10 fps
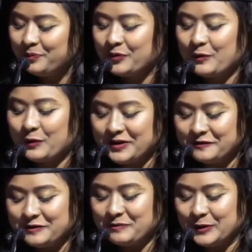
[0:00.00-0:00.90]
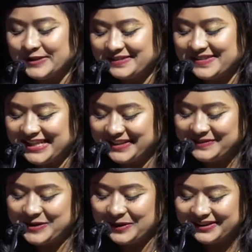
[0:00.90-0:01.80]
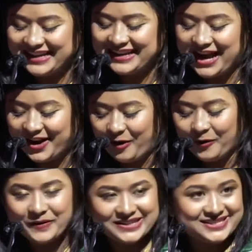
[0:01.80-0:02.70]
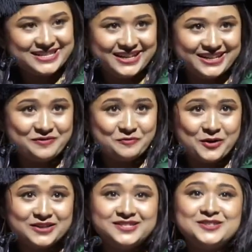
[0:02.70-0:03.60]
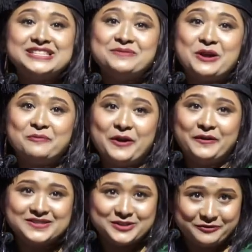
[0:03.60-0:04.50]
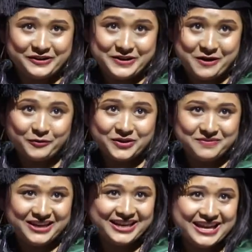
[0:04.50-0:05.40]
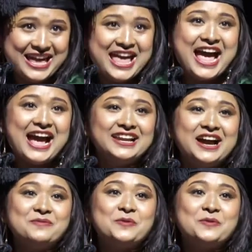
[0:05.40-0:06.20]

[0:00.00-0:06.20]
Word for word: one of the positive self talk that I always did was to see my parents over here with me. And I've